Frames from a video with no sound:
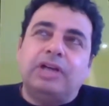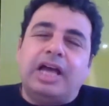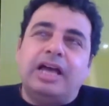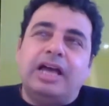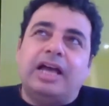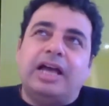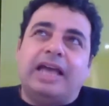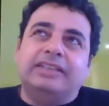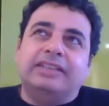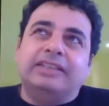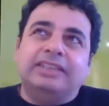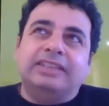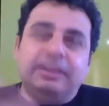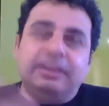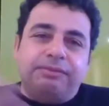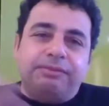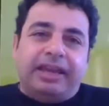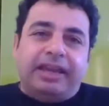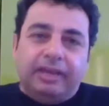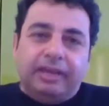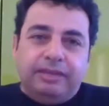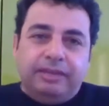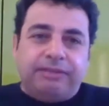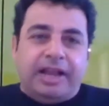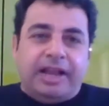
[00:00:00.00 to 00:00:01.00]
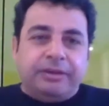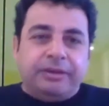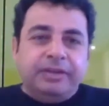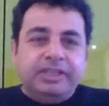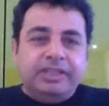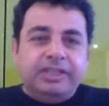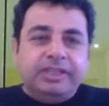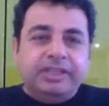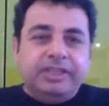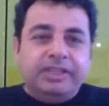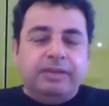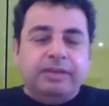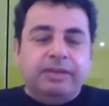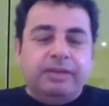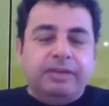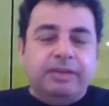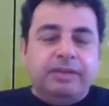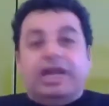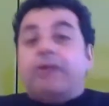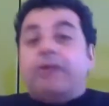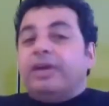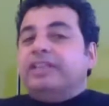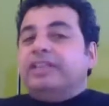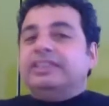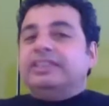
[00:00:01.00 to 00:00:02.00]
Uh, I think if I if I read
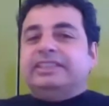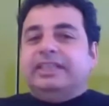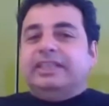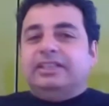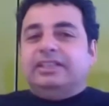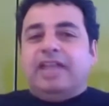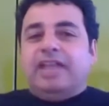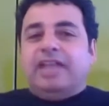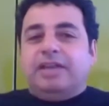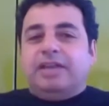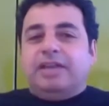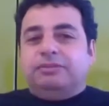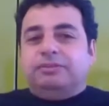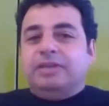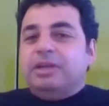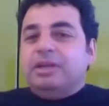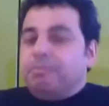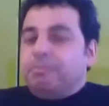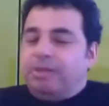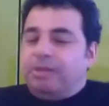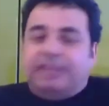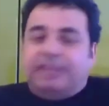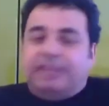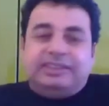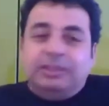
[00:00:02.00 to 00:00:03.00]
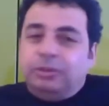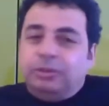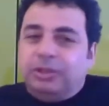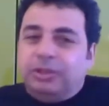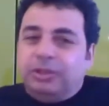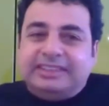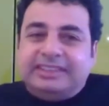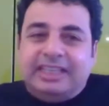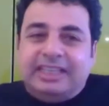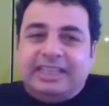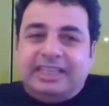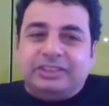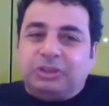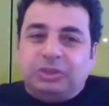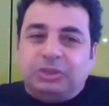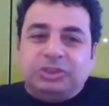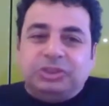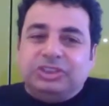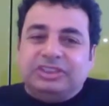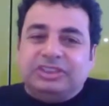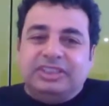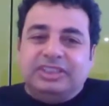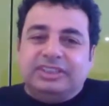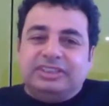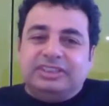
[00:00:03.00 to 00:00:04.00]
evolution now, I understand life, but I still don't understand
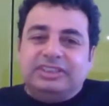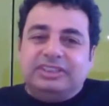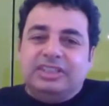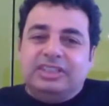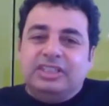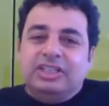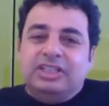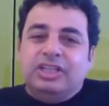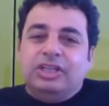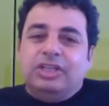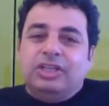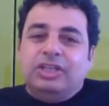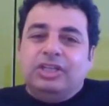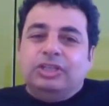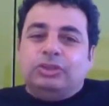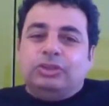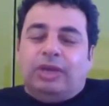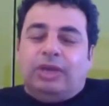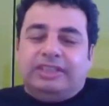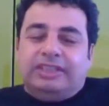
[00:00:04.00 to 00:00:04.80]
consciousness. So